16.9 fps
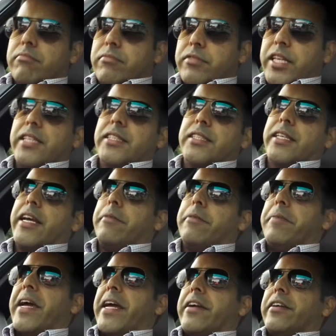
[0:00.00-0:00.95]
things get
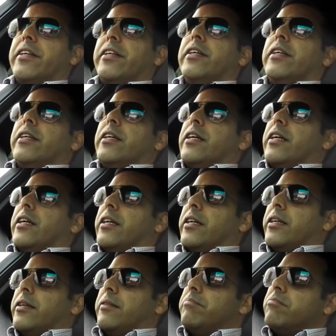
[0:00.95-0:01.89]
better
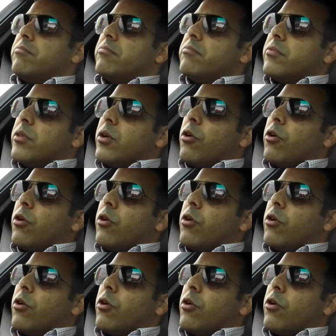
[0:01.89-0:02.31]
uh,